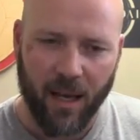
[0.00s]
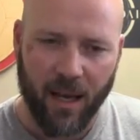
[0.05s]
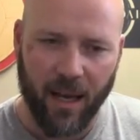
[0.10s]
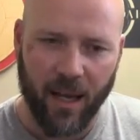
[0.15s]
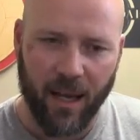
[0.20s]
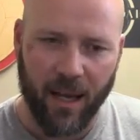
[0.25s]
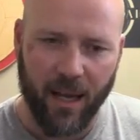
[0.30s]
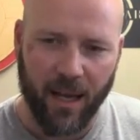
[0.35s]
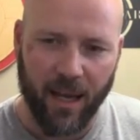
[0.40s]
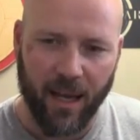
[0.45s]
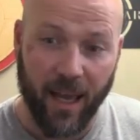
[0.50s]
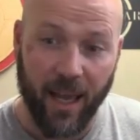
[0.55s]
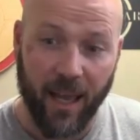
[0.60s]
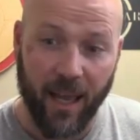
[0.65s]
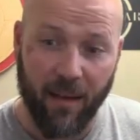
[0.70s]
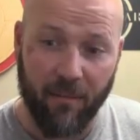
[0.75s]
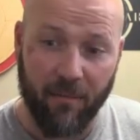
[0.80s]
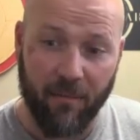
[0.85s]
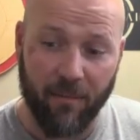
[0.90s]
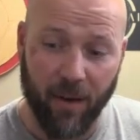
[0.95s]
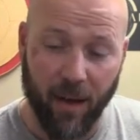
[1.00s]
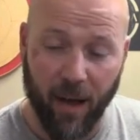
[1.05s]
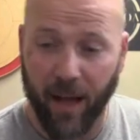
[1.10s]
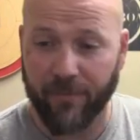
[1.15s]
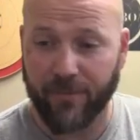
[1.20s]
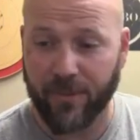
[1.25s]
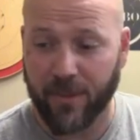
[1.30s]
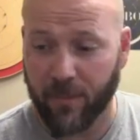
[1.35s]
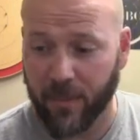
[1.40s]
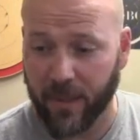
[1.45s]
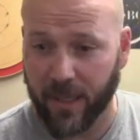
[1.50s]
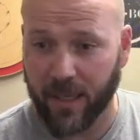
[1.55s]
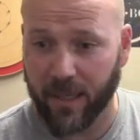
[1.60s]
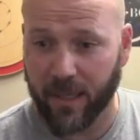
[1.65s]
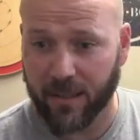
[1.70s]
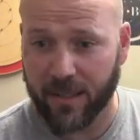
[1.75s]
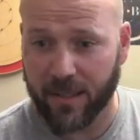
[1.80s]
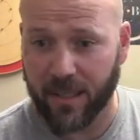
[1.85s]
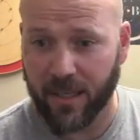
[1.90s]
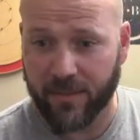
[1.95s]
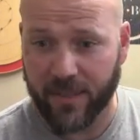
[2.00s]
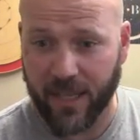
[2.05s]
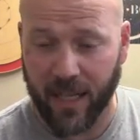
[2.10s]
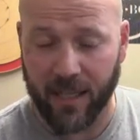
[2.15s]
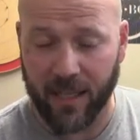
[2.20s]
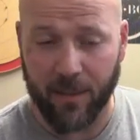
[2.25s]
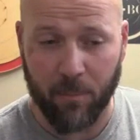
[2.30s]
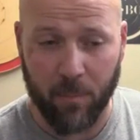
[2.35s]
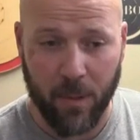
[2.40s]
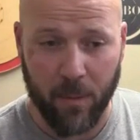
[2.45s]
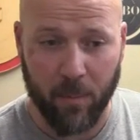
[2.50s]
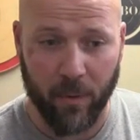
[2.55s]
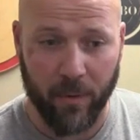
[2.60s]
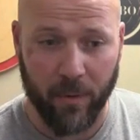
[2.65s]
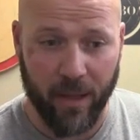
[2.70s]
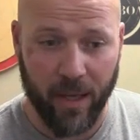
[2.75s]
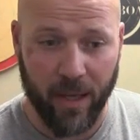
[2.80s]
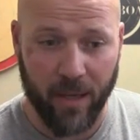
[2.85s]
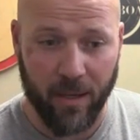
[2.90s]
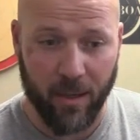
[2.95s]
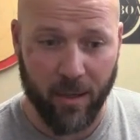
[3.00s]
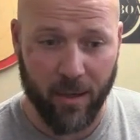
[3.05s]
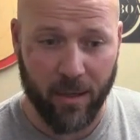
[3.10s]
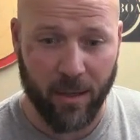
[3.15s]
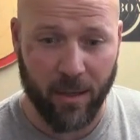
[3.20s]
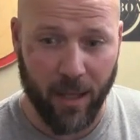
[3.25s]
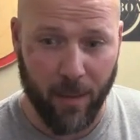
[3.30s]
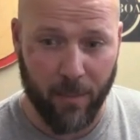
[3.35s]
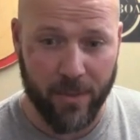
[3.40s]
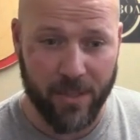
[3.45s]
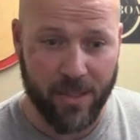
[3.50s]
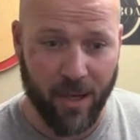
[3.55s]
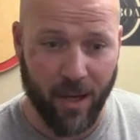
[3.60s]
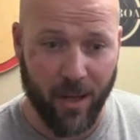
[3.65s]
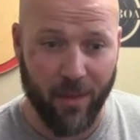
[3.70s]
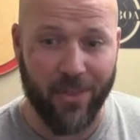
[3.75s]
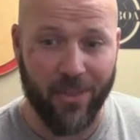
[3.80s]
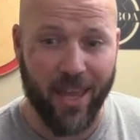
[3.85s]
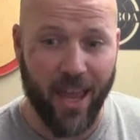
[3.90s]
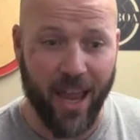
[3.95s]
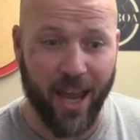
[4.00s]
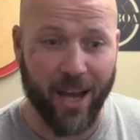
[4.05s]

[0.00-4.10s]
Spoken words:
I have often been guilty of telling people that your club is called the